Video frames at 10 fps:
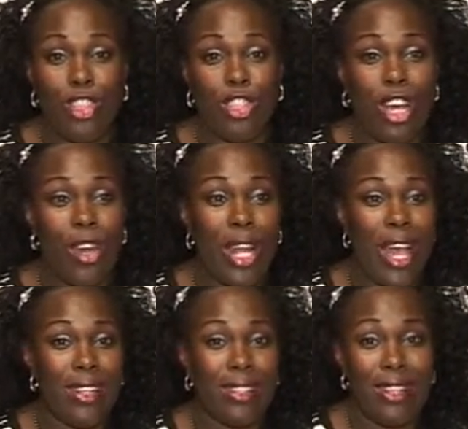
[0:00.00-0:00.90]
the child
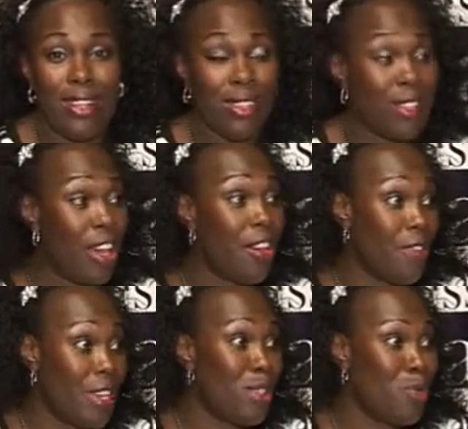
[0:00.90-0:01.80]
had
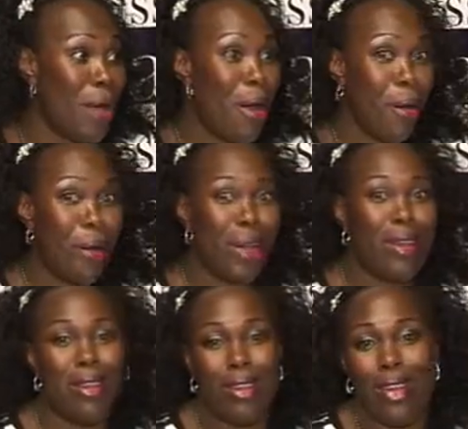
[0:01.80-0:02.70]
scurvy as well,
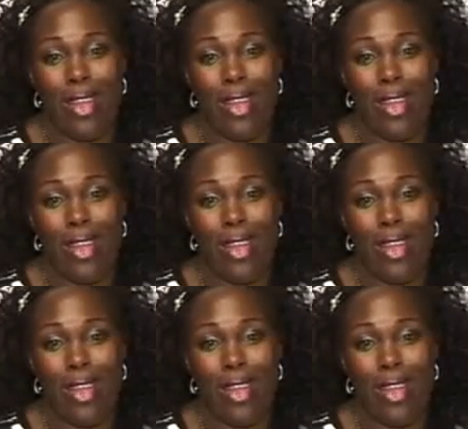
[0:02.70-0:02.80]
a